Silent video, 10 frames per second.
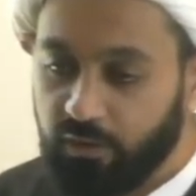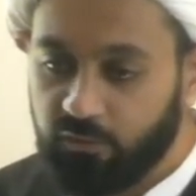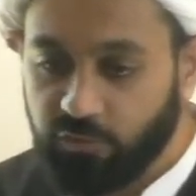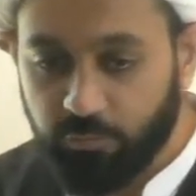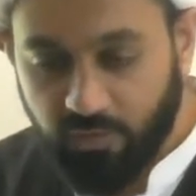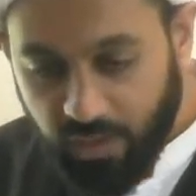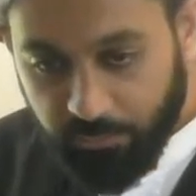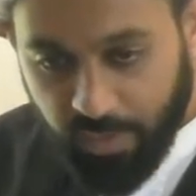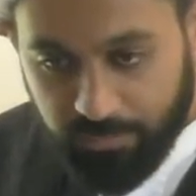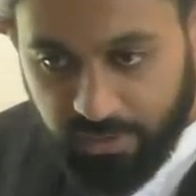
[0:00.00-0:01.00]
She would
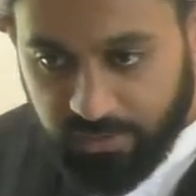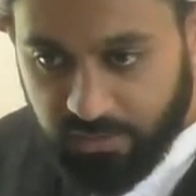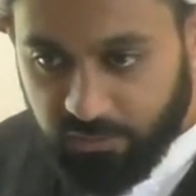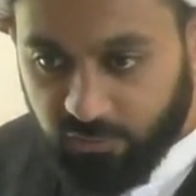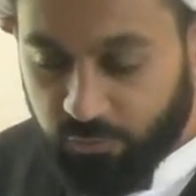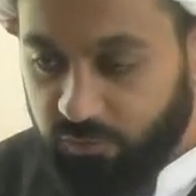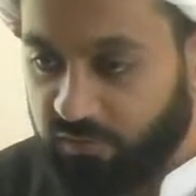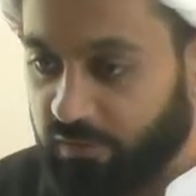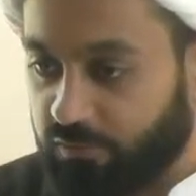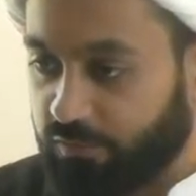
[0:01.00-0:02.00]
come publicly, she would
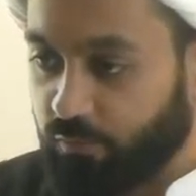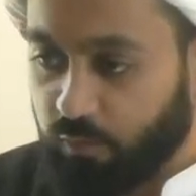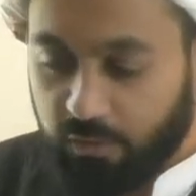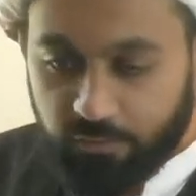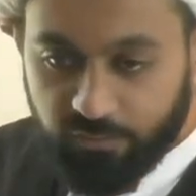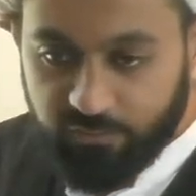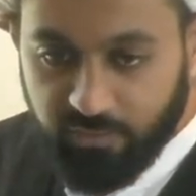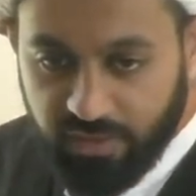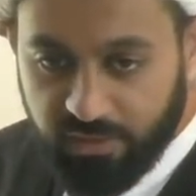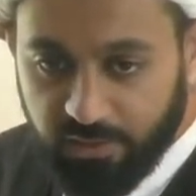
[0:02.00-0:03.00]
turn to the widows of
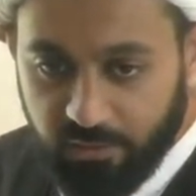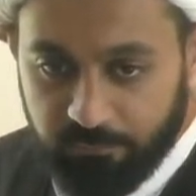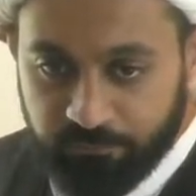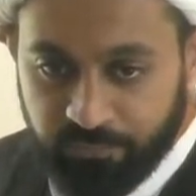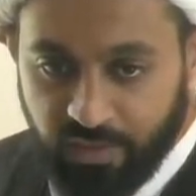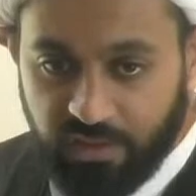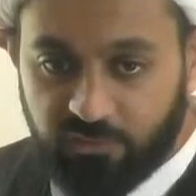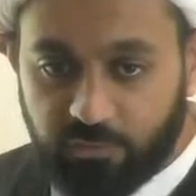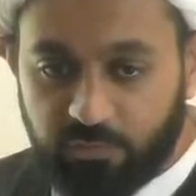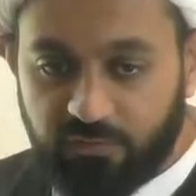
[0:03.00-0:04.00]
Mecca, and
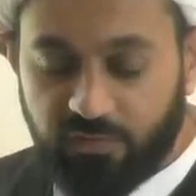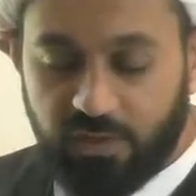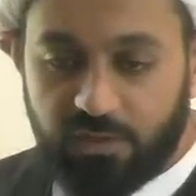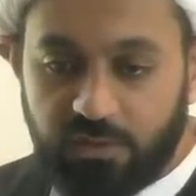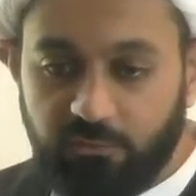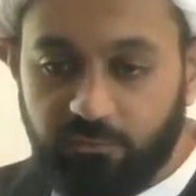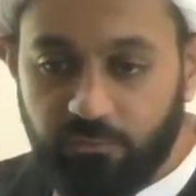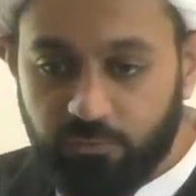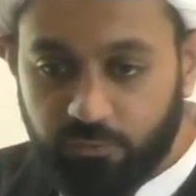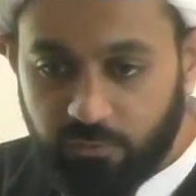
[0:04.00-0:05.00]
she would say, if
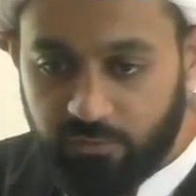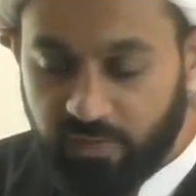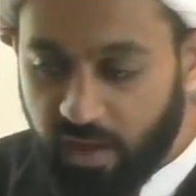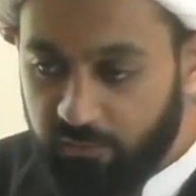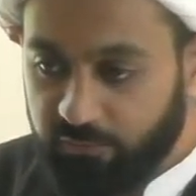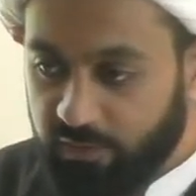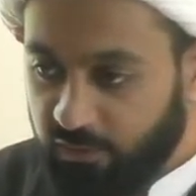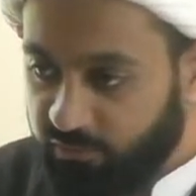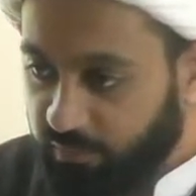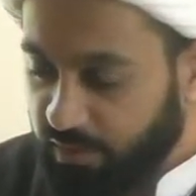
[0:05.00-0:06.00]
you do not have
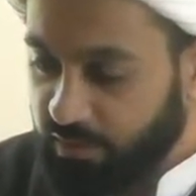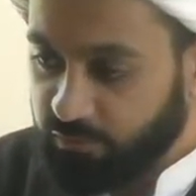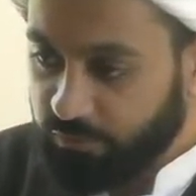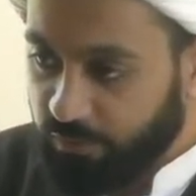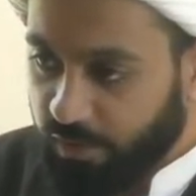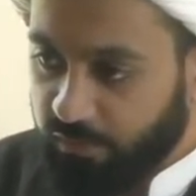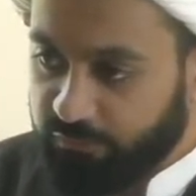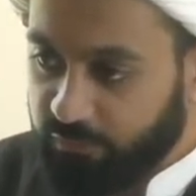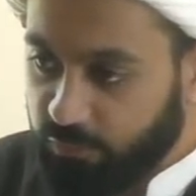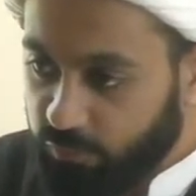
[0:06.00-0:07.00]
enough money to look
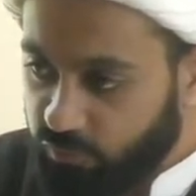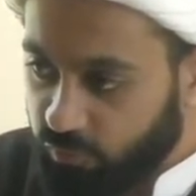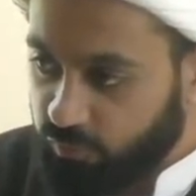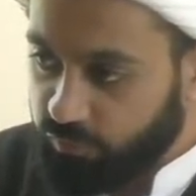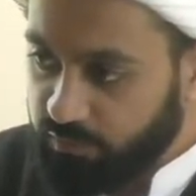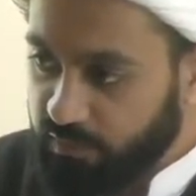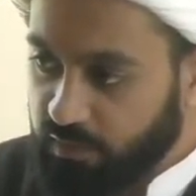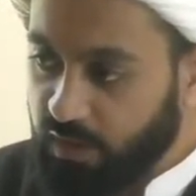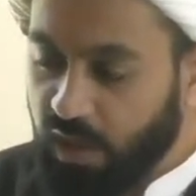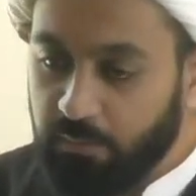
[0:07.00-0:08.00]
after your children,
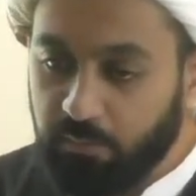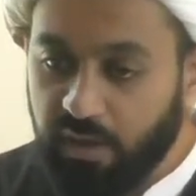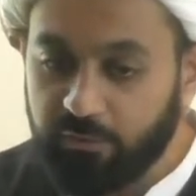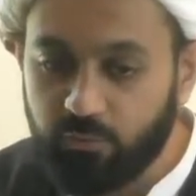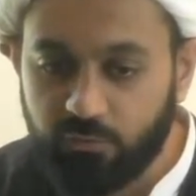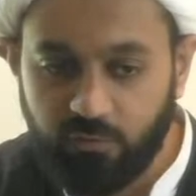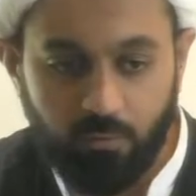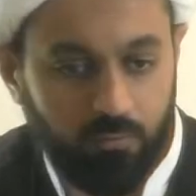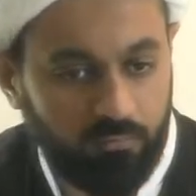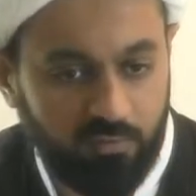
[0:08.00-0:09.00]
then come, my doors are
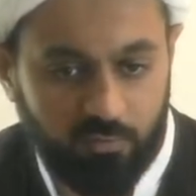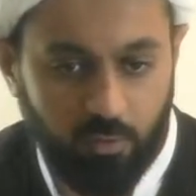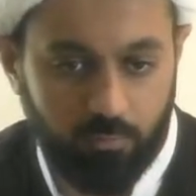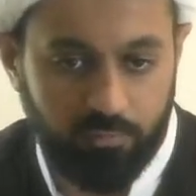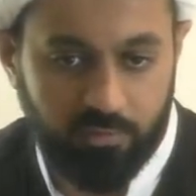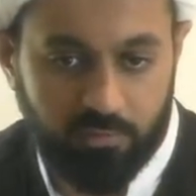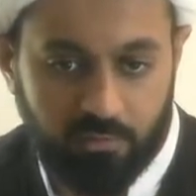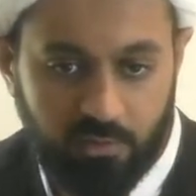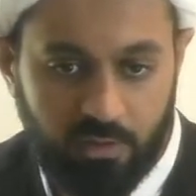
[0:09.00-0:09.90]
always open.